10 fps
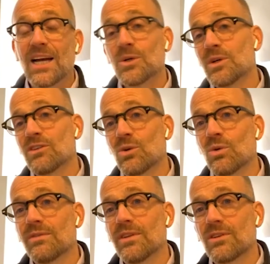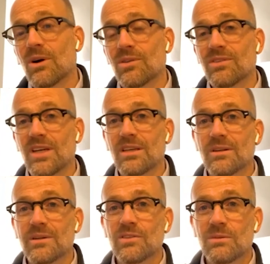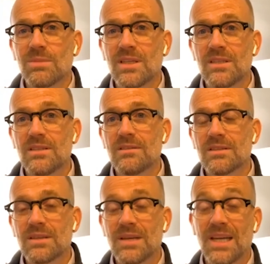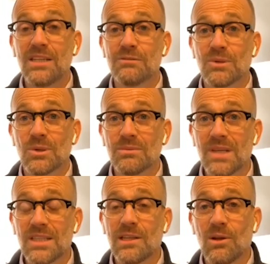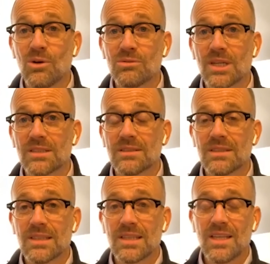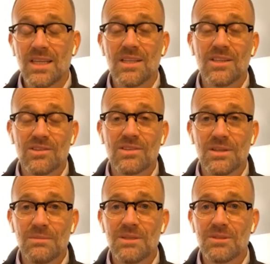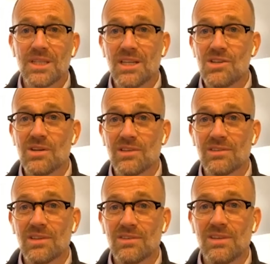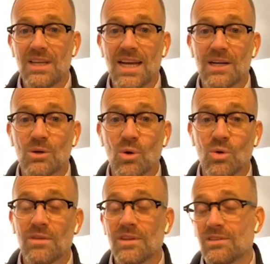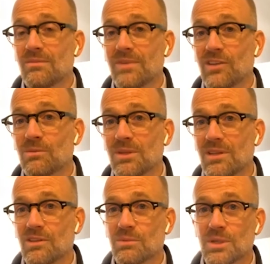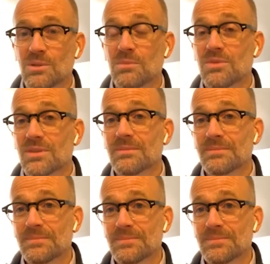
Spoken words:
how is all of this content going to be paid for in the long run? It's going to be really interesting to see how all of this investment is recouped.